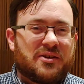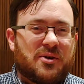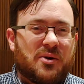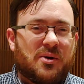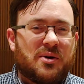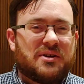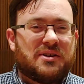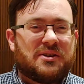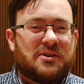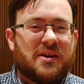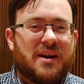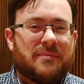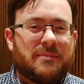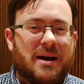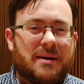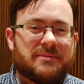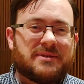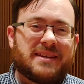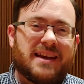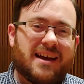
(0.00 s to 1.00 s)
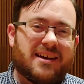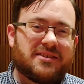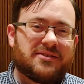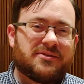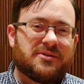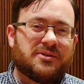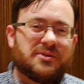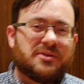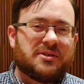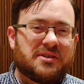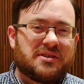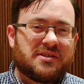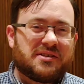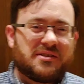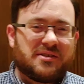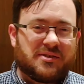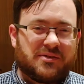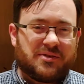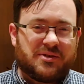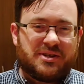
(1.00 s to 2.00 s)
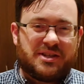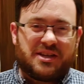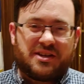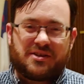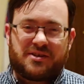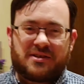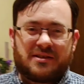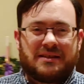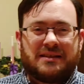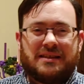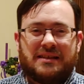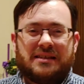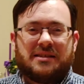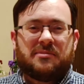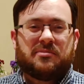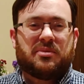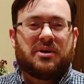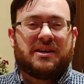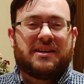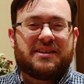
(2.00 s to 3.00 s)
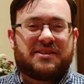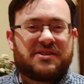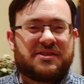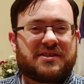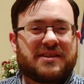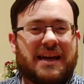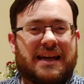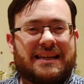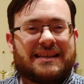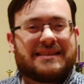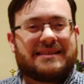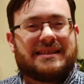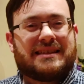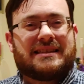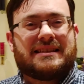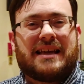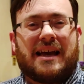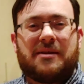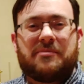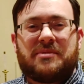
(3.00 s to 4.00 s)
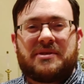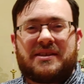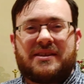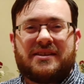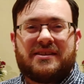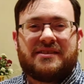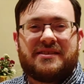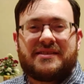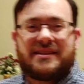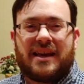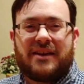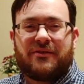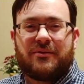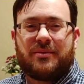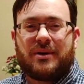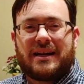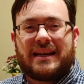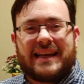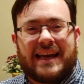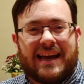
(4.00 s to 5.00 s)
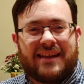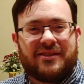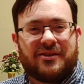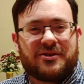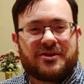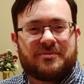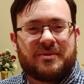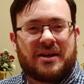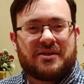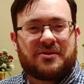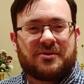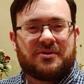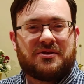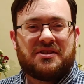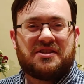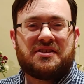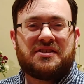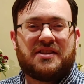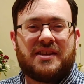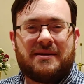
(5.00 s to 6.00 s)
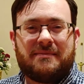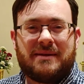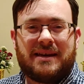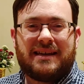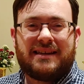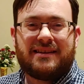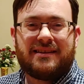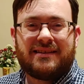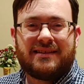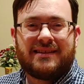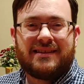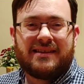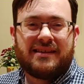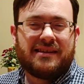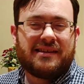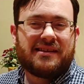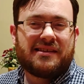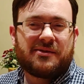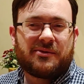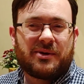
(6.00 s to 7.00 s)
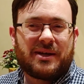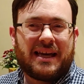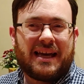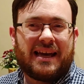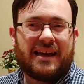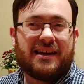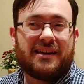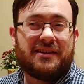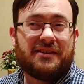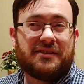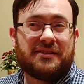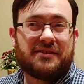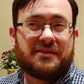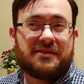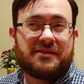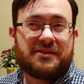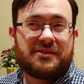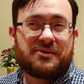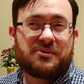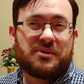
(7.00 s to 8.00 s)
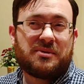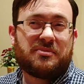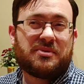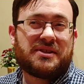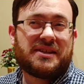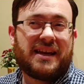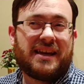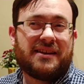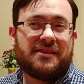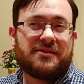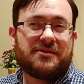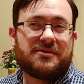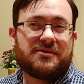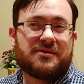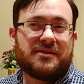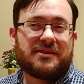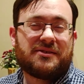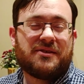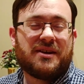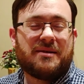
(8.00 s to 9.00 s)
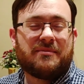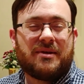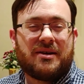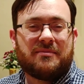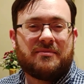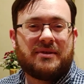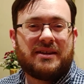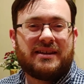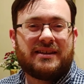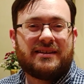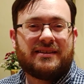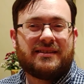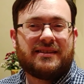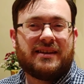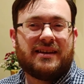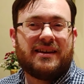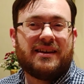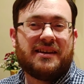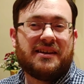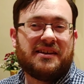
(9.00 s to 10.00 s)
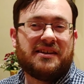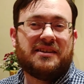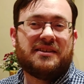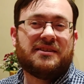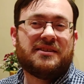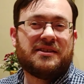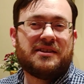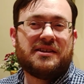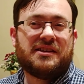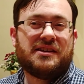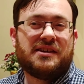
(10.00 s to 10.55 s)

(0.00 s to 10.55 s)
going to grandmom's house for, for dinner, but it just kind of sticks out because everybody had their special dish they made. We had sweet potatoes that grandma made and